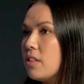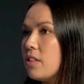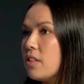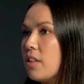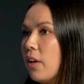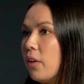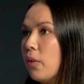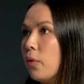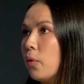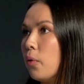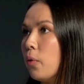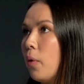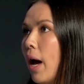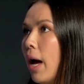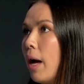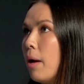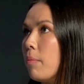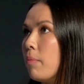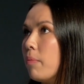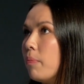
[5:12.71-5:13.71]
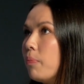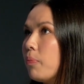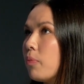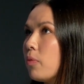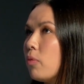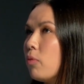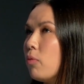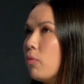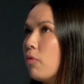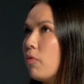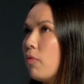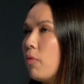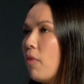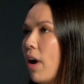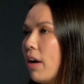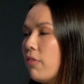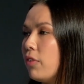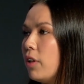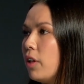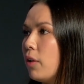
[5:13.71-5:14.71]
So
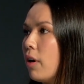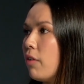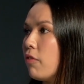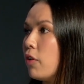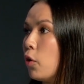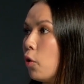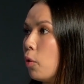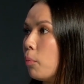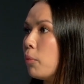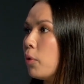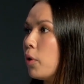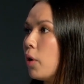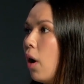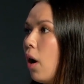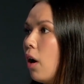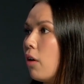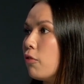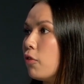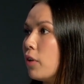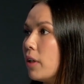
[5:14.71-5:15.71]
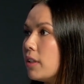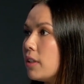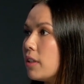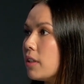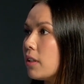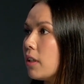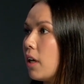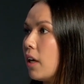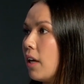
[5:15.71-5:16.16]
revenue have a number of risk